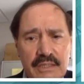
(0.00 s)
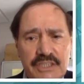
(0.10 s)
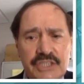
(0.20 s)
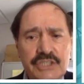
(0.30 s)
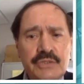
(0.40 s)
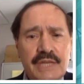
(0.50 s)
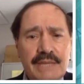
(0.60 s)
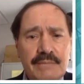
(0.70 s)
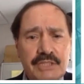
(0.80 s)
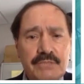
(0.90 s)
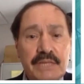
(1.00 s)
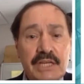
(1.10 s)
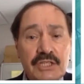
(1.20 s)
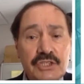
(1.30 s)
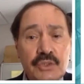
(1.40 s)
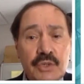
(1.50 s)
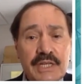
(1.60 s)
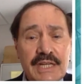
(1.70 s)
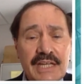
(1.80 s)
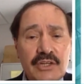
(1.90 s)
tissue damage, because you
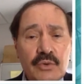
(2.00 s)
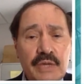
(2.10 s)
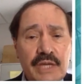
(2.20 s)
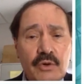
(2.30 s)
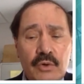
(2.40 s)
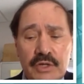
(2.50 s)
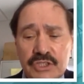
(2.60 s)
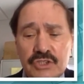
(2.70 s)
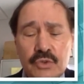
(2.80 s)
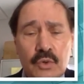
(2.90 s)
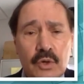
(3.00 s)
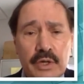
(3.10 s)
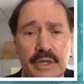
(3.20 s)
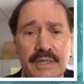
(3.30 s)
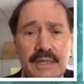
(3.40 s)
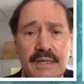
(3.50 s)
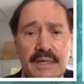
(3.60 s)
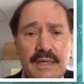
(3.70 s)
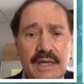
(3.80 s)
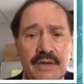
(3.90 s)
cannot create or destroy
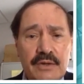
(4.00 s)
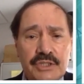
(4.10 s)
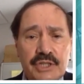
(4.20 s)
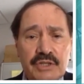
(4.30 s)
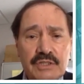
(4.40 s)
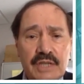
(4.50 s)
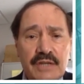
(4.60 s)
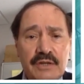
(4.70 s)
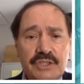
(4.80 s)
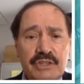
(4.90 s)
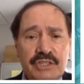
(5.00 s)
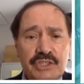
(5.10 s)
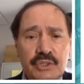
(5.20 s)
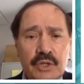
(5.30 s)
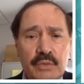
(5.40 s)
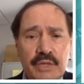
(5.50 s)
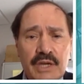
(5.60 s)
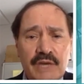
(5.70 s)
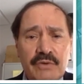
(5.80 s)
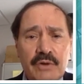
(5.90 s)
energy. Energy that you can
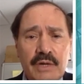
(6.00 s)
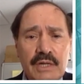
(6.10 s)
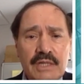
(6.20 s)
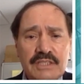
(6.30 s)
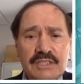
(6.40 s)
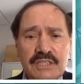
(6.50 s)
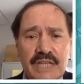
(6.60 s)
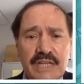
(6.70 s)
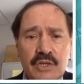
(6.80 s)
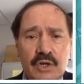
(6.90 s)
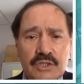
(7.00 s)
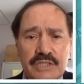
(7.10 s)
recover does not cause